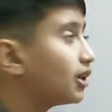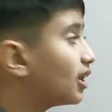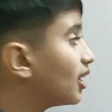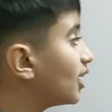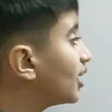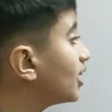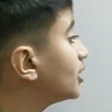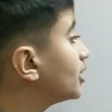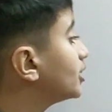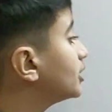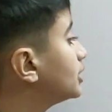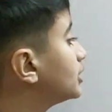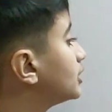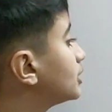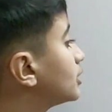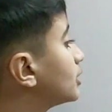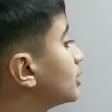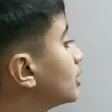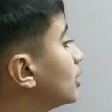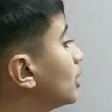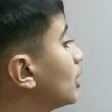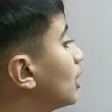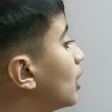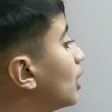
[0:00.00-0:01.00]

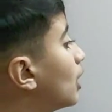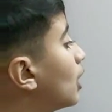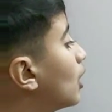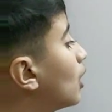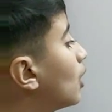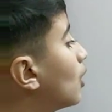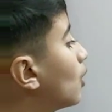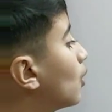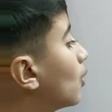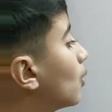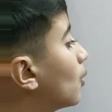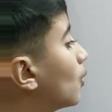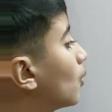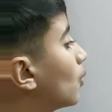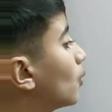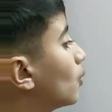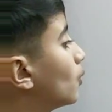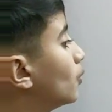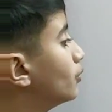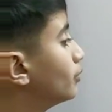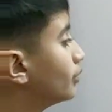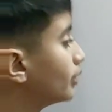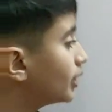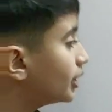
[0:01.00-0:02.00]
place,
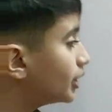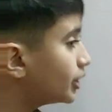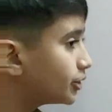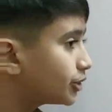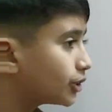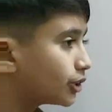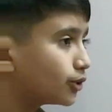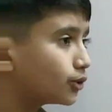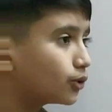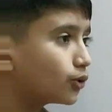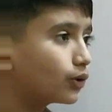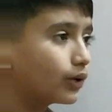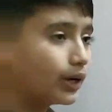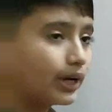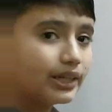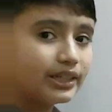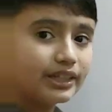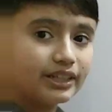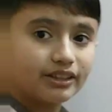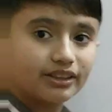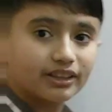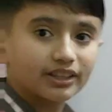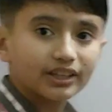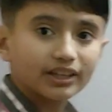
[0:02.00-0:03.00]
or religion, or
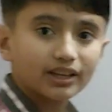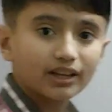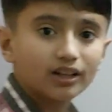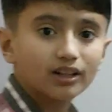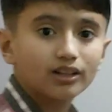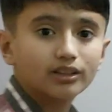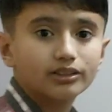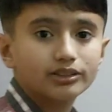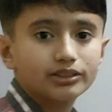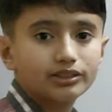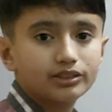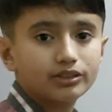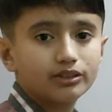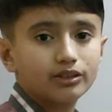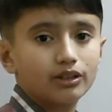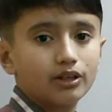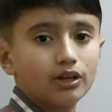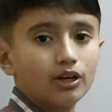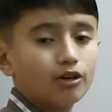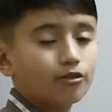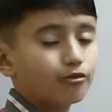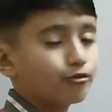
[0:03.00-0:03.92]
anything else.